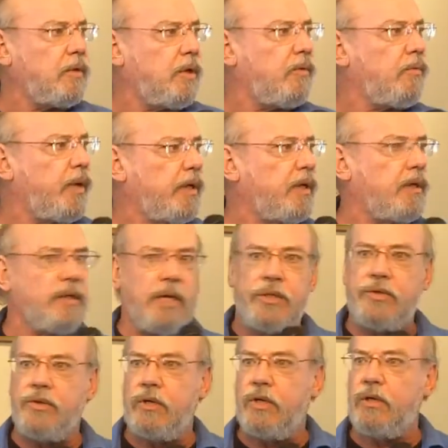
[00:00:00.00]
going to
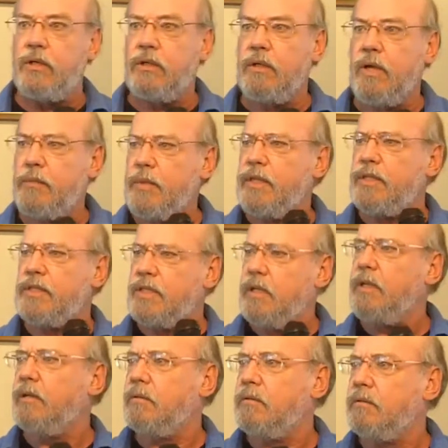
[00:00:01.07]
recognize you here. Help me to
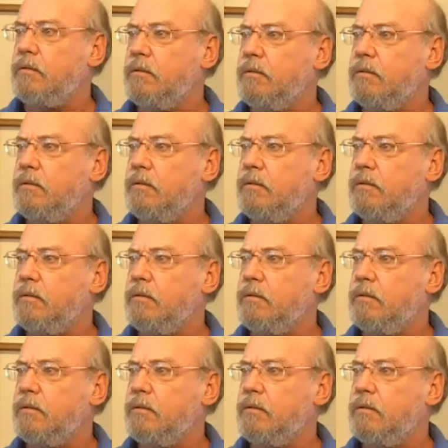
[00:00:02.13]
see you.